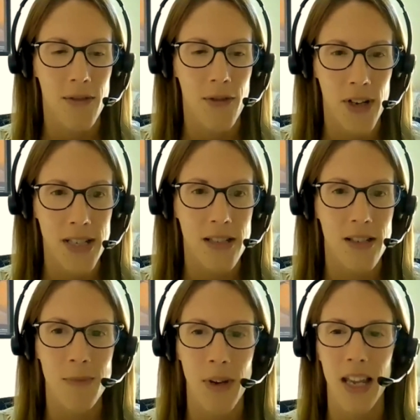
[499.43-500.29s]
first
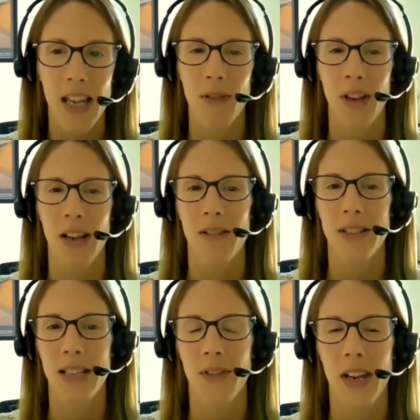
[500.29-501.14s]
lost my hearing, I
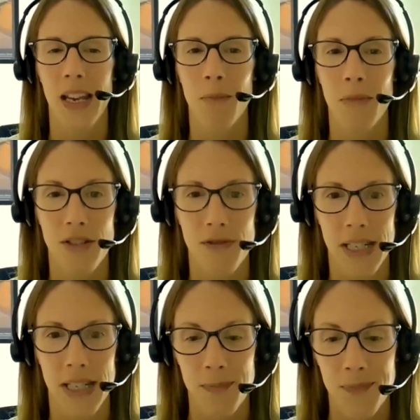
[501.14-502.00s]
was living in
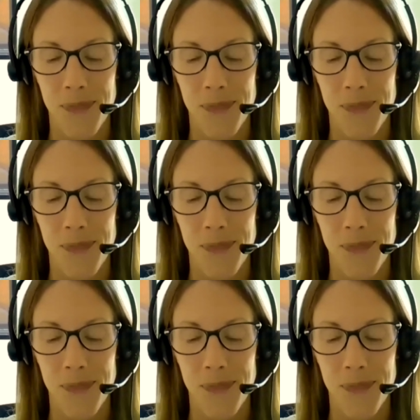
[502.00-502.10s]
Madrid,